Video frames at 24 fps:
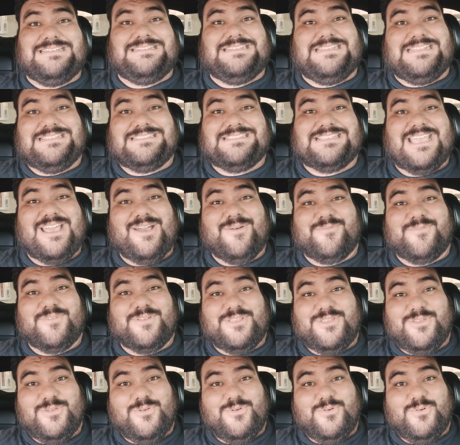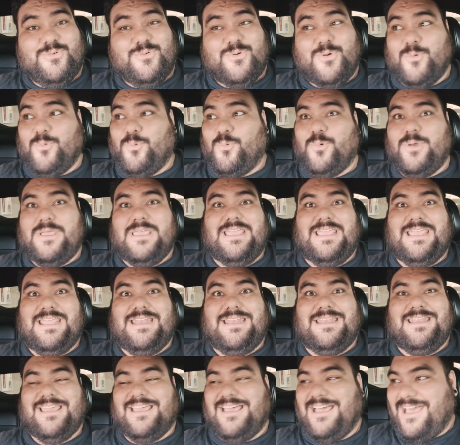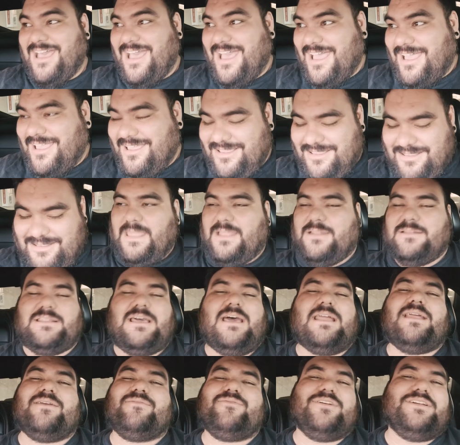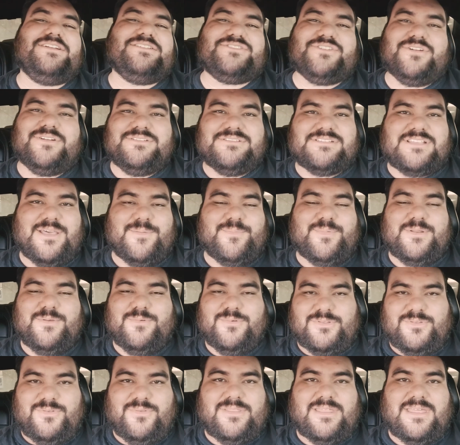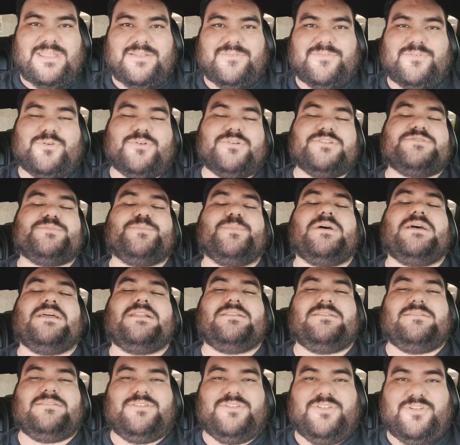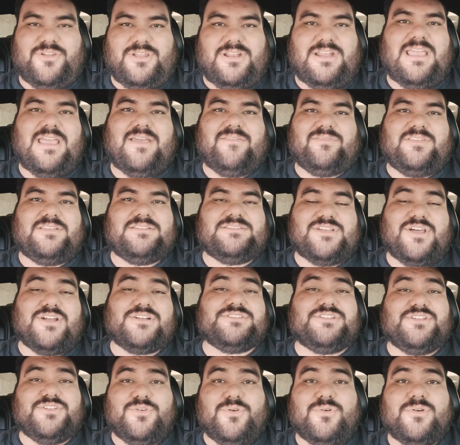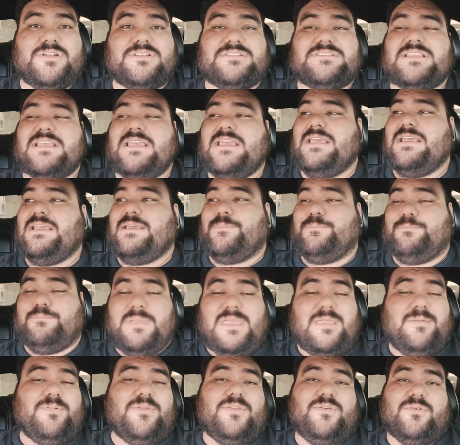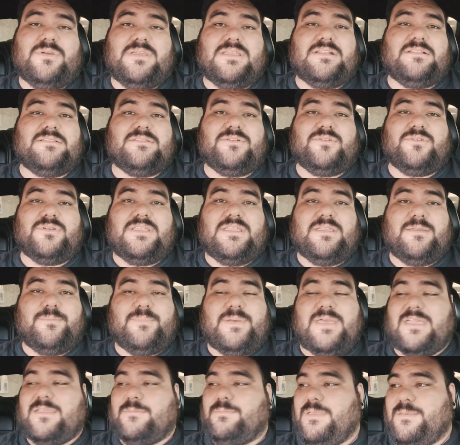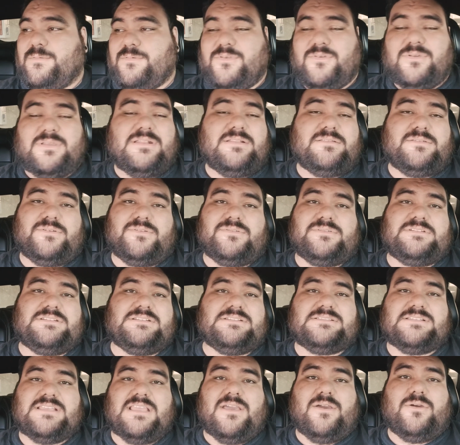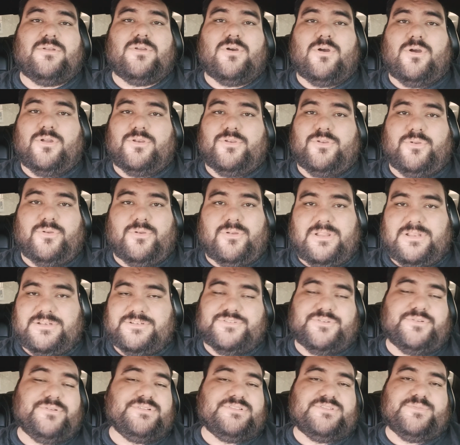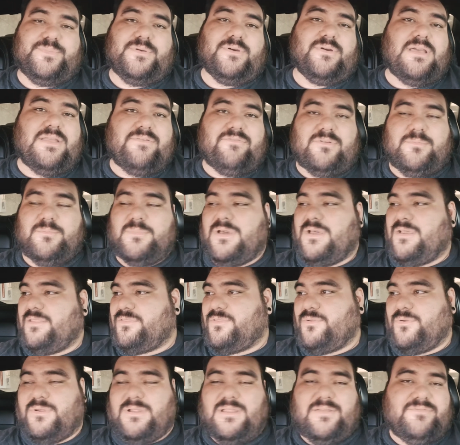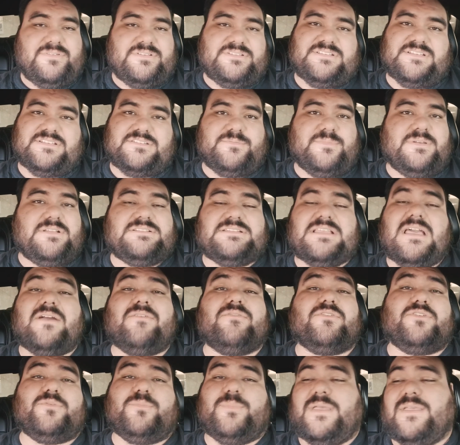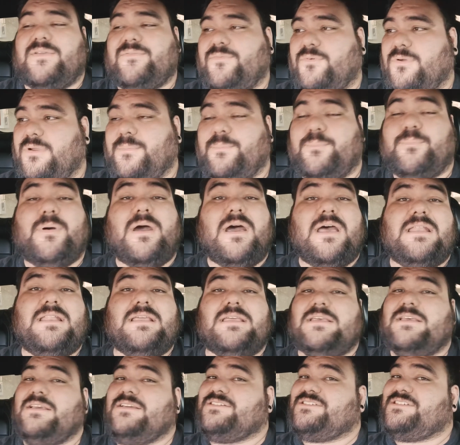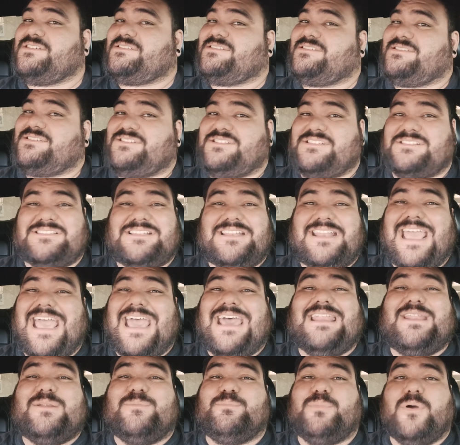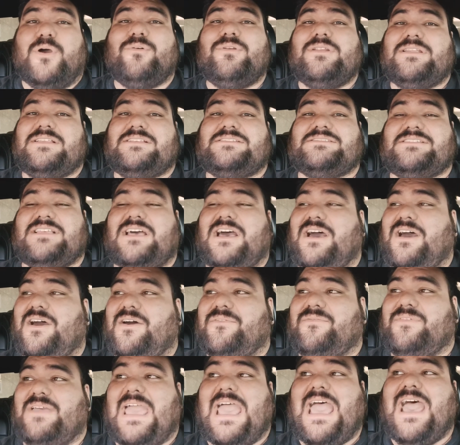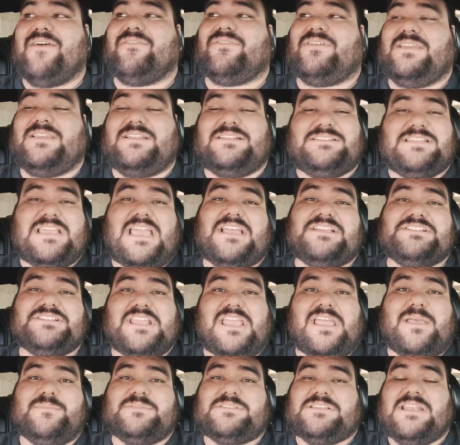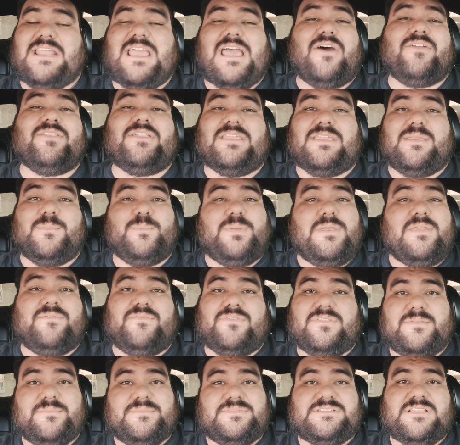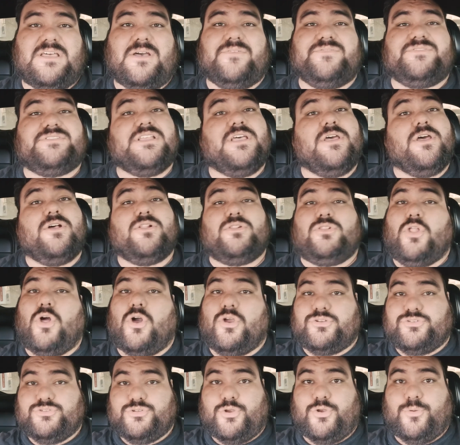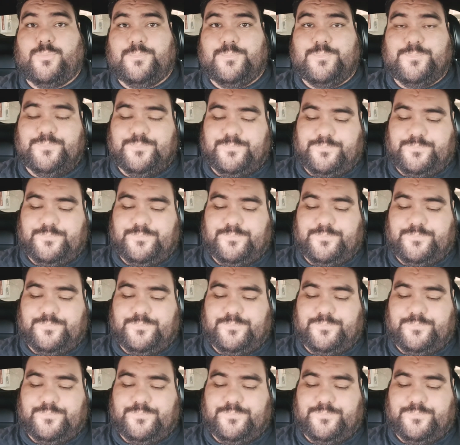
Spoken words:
Discount for you, win. Ha. Not every insurance company will do that, of course, but you're gonna have to talk to yours. Maybe you'll get a little kickback, maybe you'll get a little discount on your insurance bill every month or every 6 months, however you pay for it. But just an added bonus of having dash cams and how they can pay for themselves long term.